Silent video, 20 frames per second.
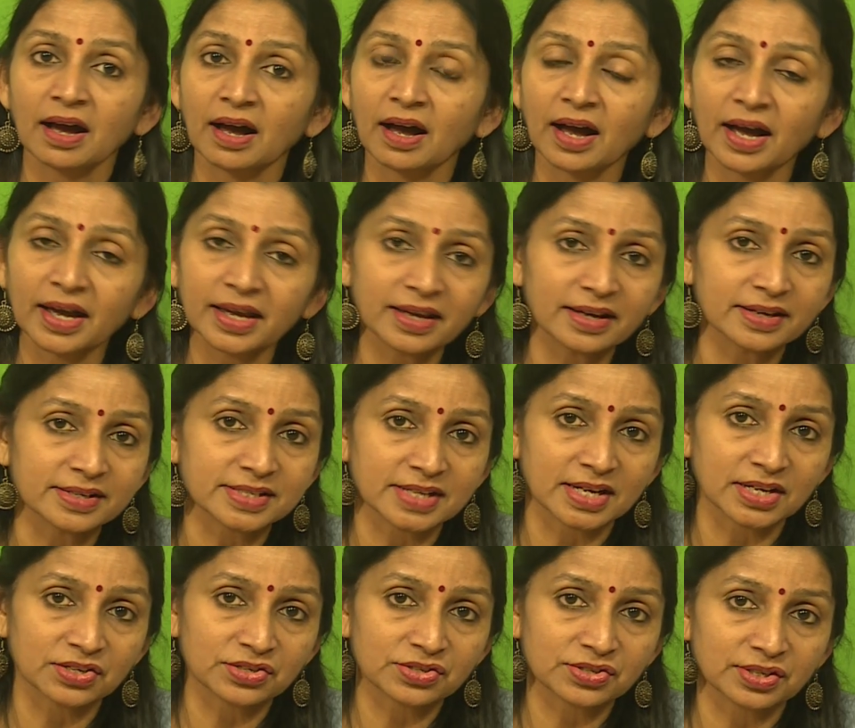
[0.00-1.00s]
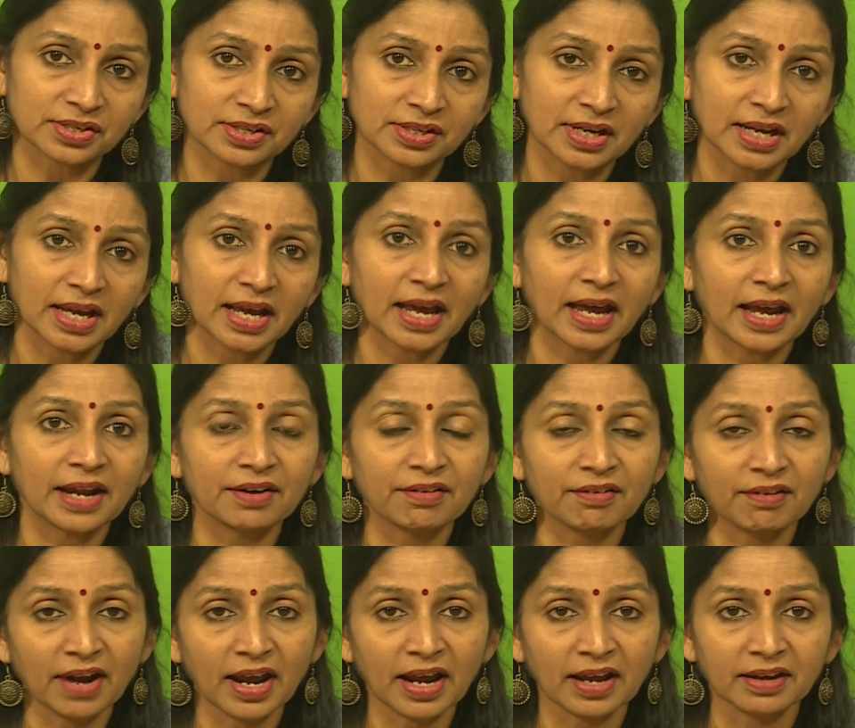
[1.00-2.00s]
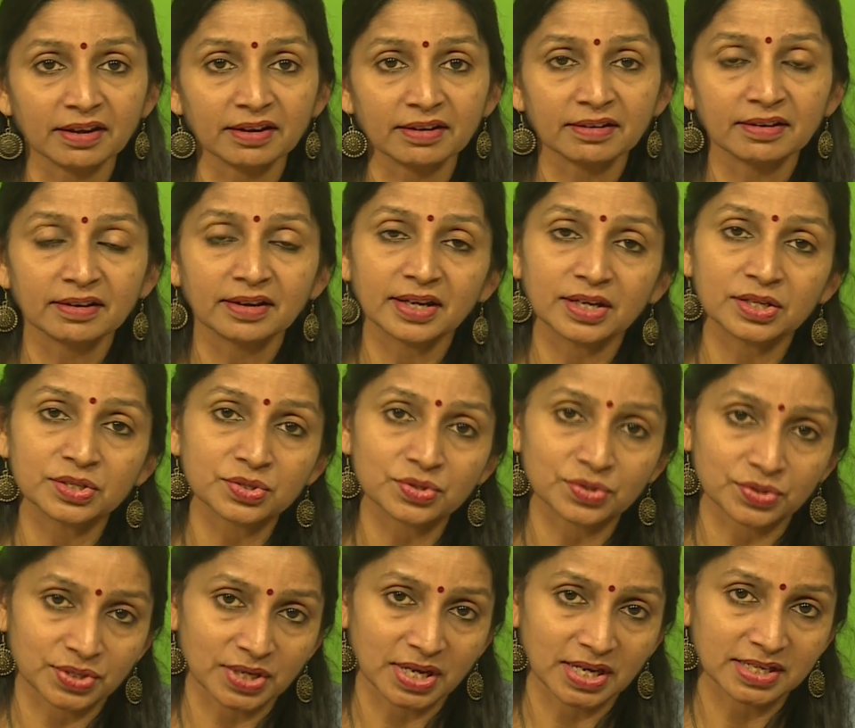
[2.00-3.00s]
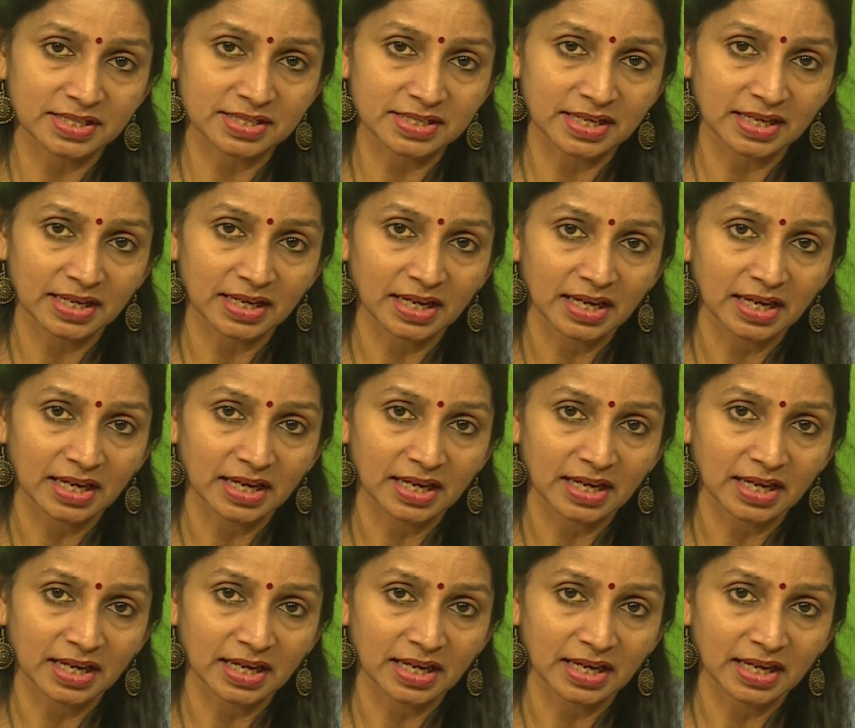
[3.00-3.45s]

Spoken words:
high attention and rank in society.